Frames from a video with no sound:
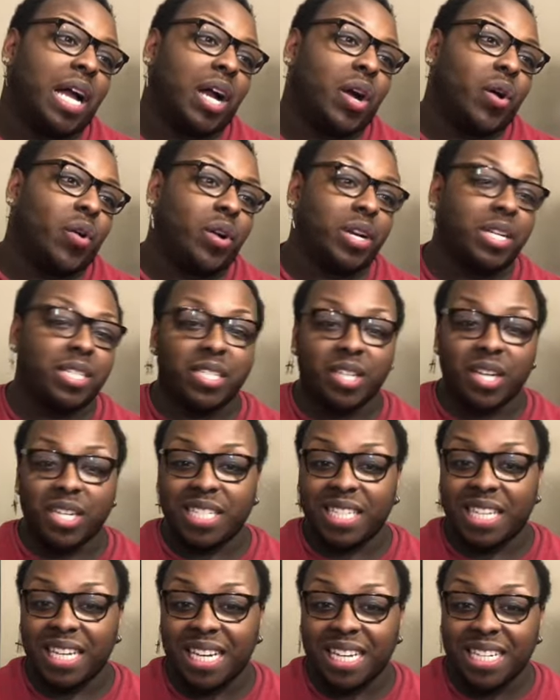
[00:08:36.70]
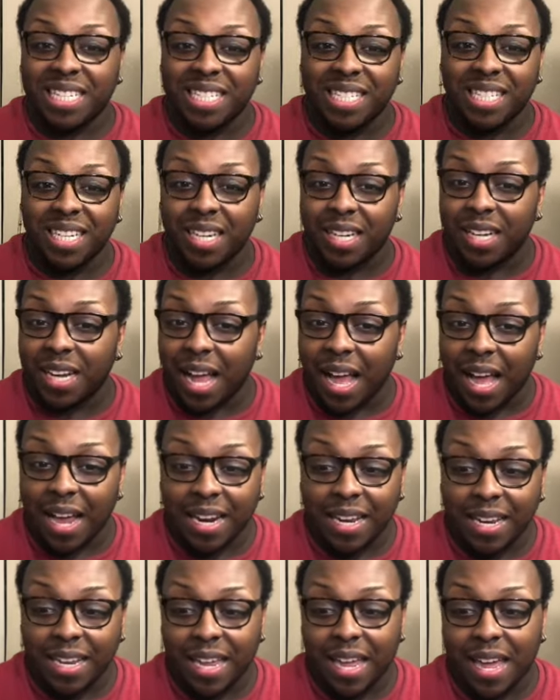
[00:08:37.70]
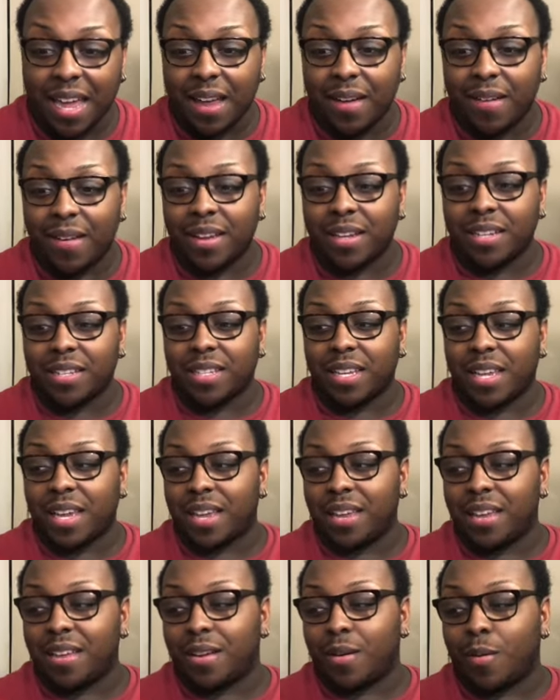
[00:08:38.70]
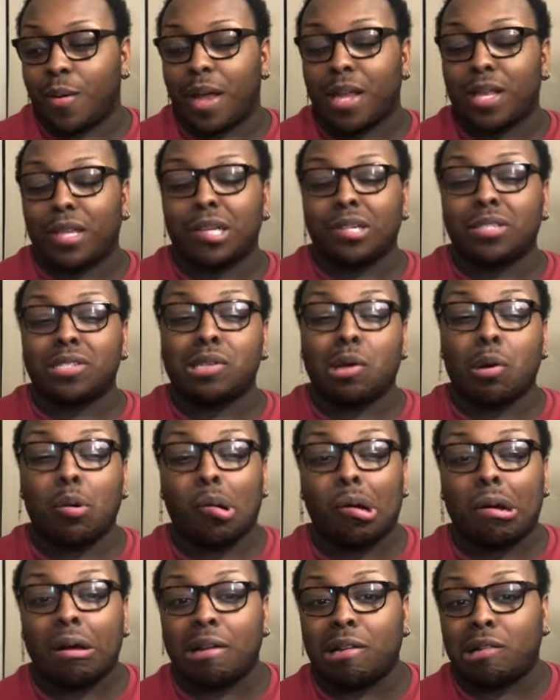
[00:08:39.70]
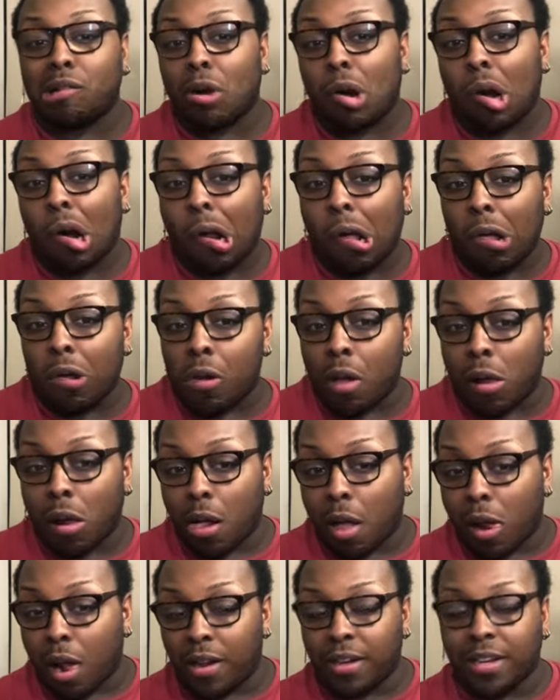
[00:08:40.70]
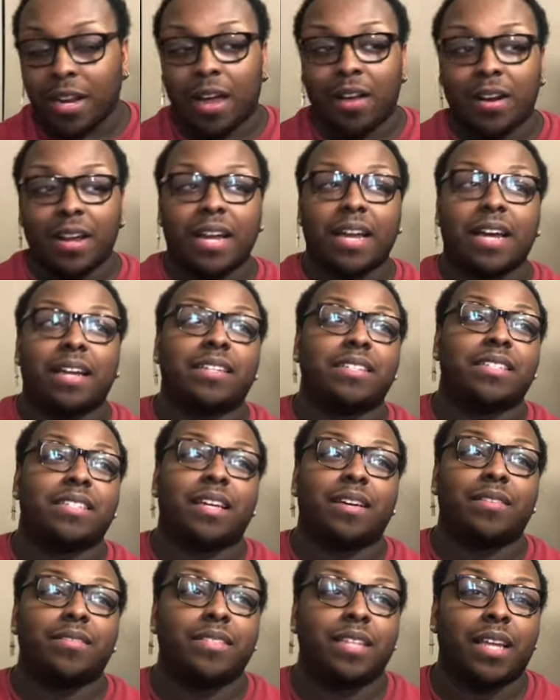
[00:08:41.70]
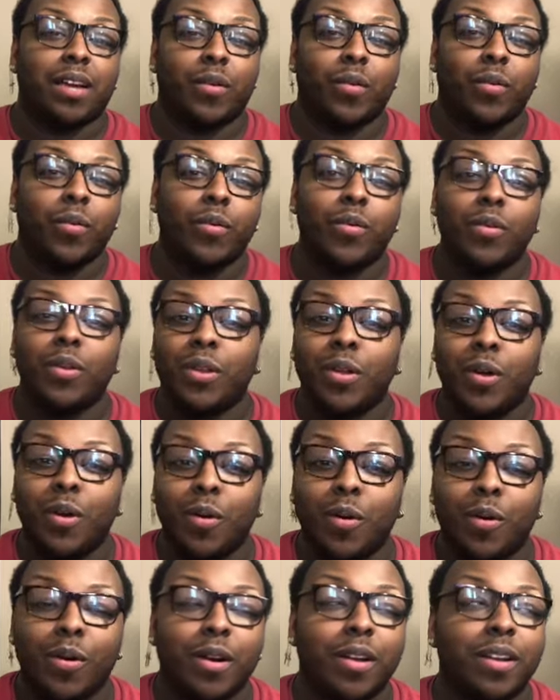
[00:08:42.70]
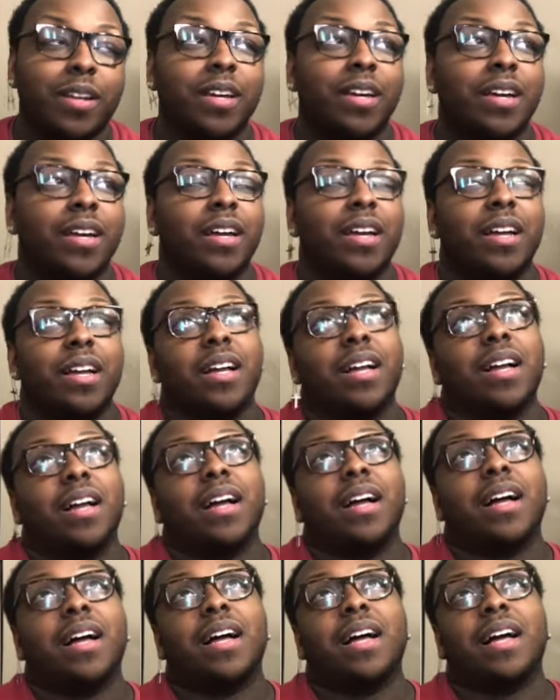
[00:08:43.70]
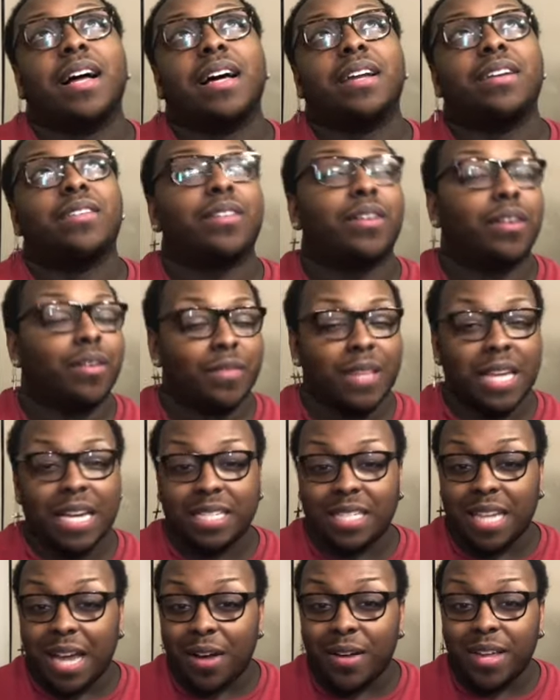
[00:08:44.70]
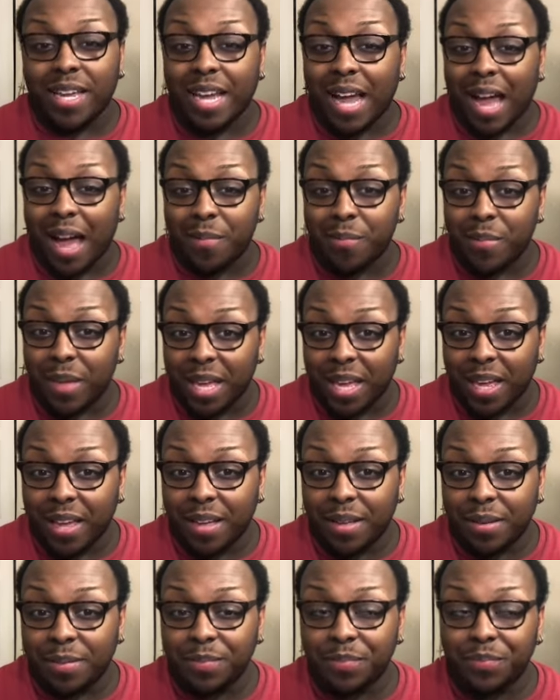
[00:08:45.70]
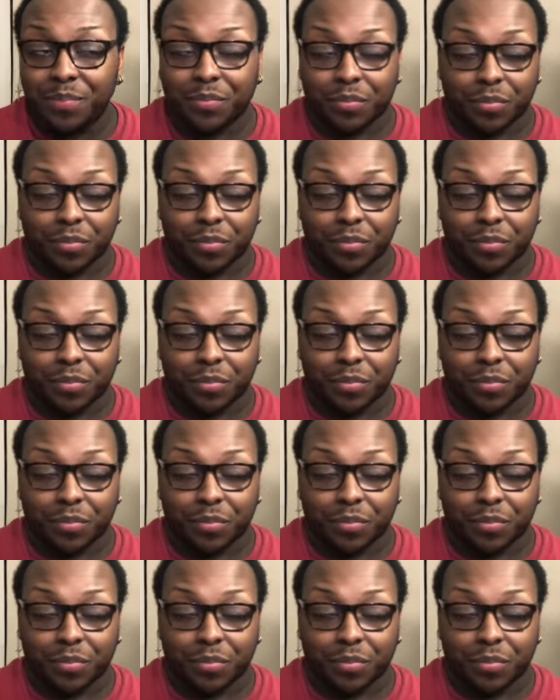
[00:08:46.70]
Gordon starts licking his tongue out at Karen, saying, you know, why you look so good, girl, and all that kind of stuff. It's like, ooh, Lord. I don't know if that's how he got Mia.